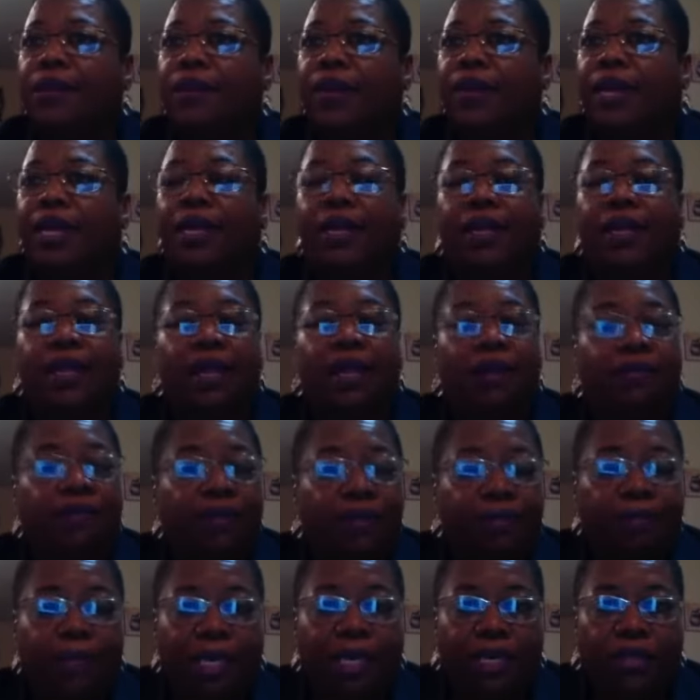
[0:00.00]
I
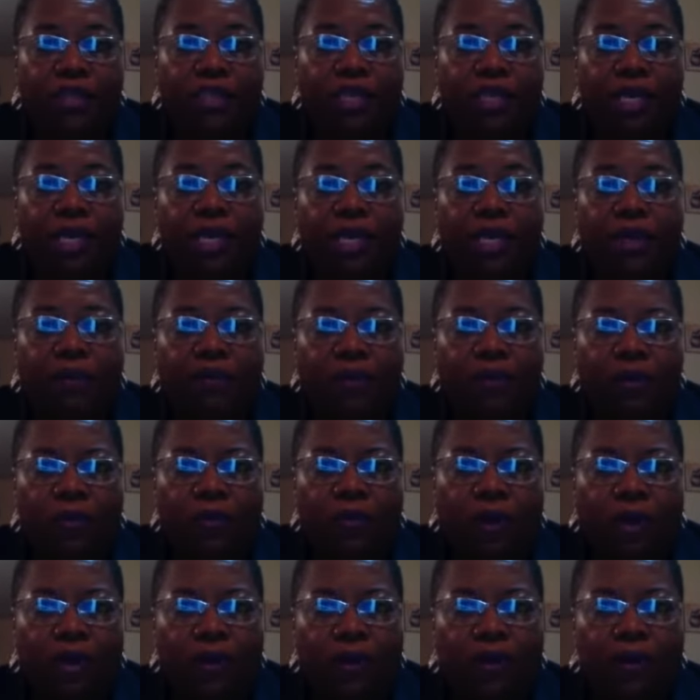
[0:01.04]
love the beach, I love the
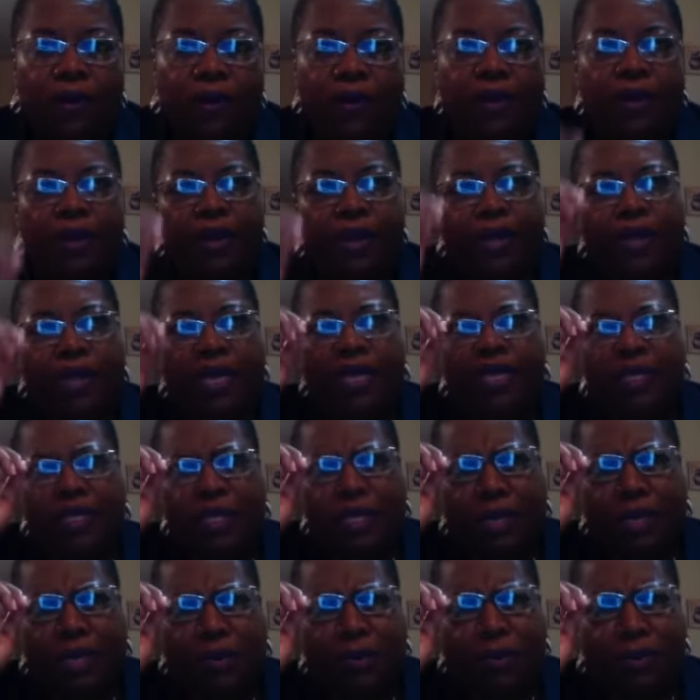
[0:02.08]
water. And
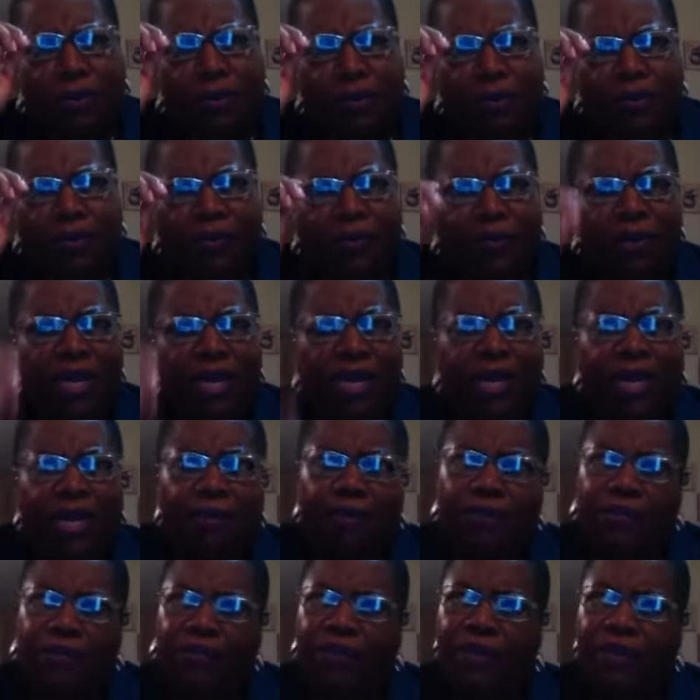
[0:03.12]
so when
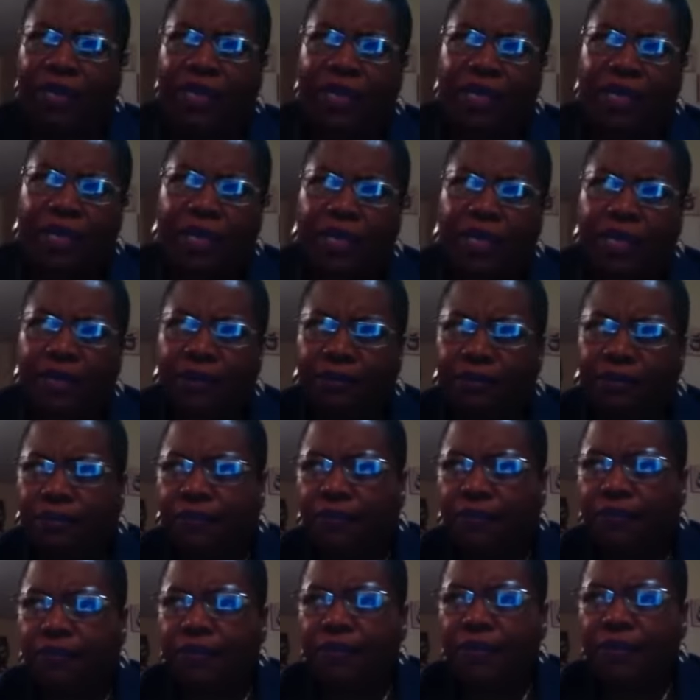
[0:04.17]
I'm feeling
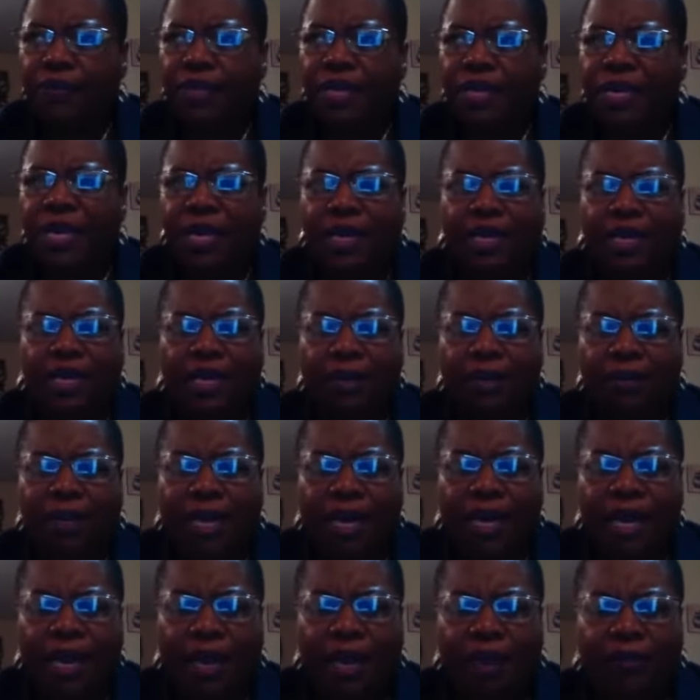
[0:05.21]
a little
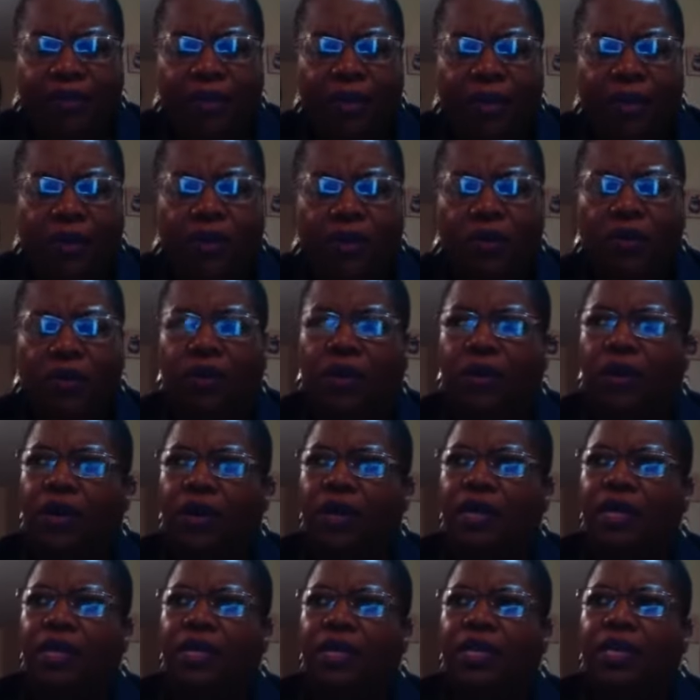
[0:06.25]
bit heavy
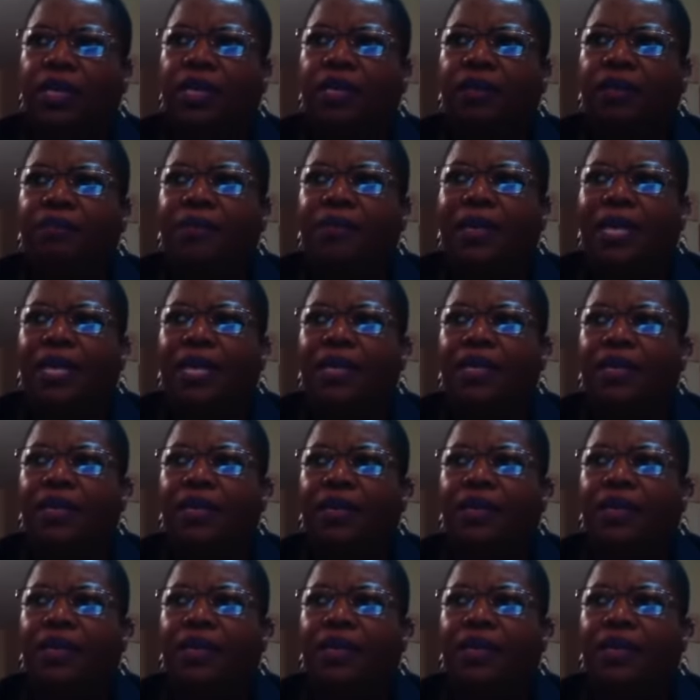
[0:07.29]
or a little bit